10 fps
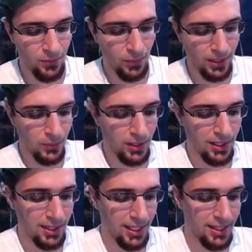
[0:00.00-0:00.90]
really,
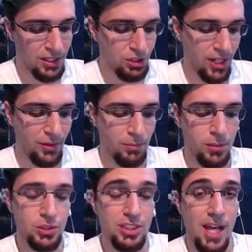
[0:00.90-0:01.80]
really think that you should have the
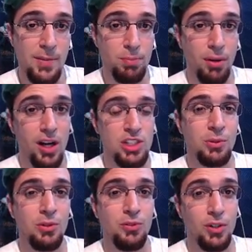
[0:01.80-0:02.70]
most damage
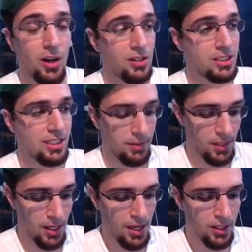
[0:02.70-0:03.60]
possible for Coliseum.
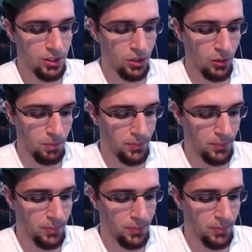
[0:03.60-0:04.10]
So,